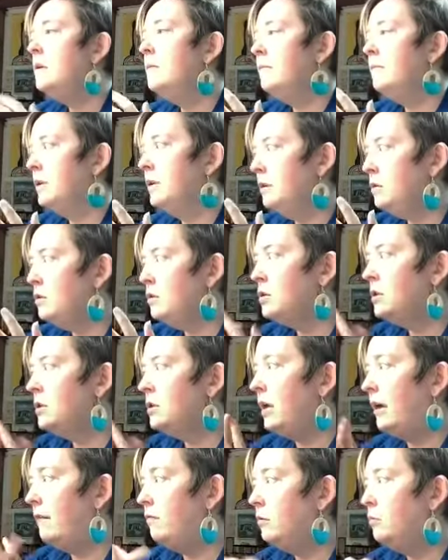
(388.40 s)
But
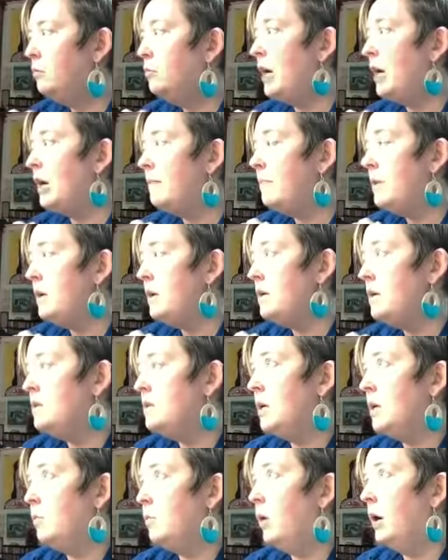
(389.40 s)
usually I would recommend to
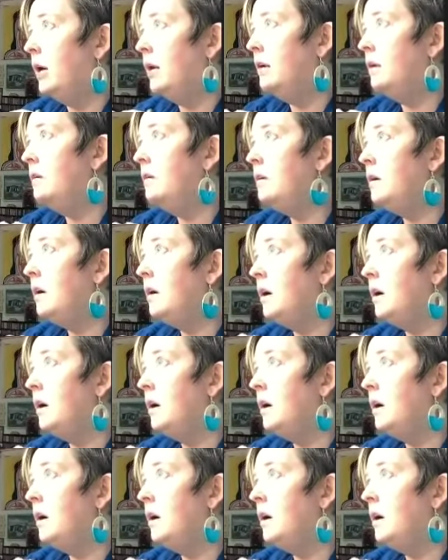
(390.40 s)
someone,